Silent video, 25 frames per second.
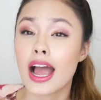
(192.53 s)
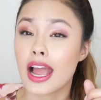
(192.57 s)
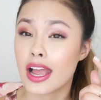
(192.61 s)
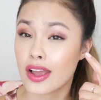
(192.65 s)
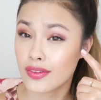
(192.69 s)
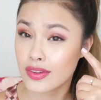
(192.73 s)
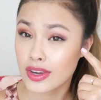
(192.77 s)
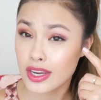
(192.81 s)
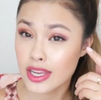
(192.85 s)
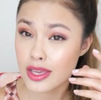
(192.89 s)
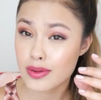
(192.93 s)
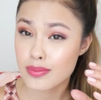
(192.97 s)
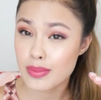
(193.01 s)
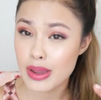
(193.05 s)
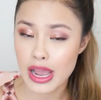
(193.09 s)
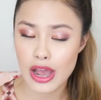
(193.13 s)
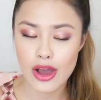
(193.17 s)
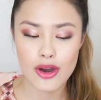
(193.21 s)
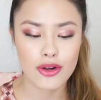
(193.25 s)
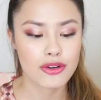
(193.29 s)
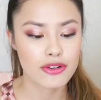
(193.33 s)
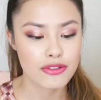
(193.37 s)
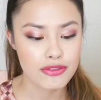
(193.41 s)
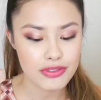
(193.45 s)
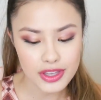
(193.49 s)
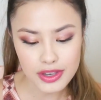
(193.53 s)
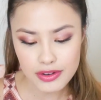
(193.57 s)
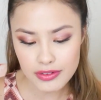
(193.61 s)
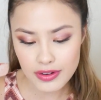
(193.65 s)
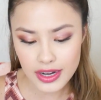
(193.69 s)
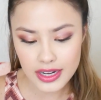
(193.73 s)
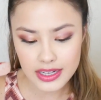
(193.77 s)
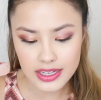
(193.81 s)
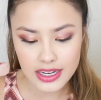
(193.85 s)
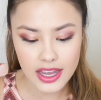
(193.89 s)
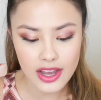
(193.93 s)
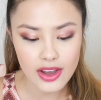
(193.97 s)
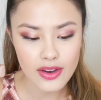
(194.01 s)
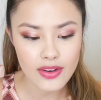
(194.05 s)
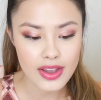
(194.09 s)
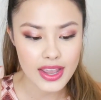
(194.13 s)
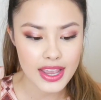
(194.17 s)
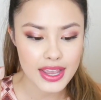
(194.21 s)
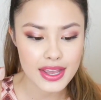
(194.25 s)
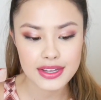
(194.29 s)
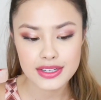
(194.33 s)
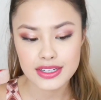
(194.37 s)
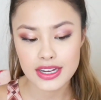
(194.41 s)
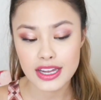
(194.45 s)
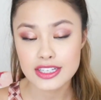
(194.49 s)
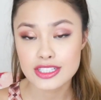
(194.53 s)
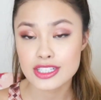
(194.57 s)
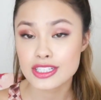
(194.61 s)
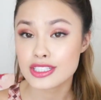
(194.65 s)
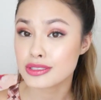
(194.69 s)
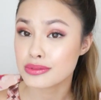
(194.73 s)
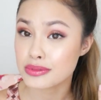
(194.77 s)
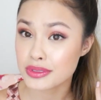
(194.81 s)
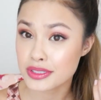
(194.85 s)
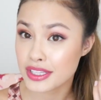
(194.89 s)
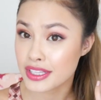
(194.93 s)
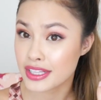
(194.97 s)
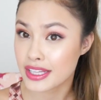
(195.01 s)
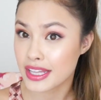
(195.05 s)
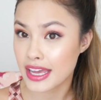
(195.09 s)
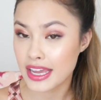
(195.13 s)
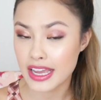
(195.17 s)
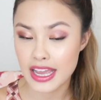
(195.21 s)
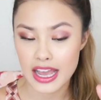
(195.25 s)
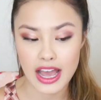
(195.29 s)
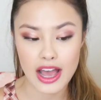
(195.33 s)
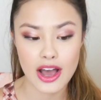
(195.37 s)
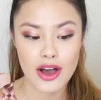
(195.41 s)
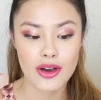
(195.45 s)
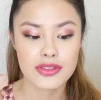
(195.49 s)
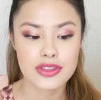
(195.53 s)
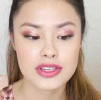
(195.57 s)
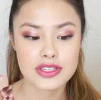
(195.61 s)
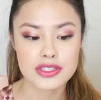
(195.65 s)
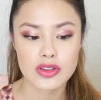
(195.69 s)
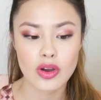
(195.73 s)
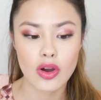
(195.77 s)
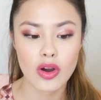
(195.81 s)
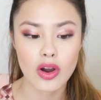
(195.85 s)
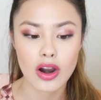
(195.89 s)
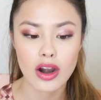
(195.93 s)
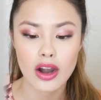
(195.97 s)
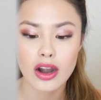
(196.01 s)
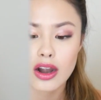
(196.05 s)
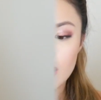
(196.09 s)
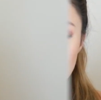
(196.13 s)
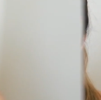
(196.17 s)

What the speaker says: I have it in my outer V right now, and I just really like how these are.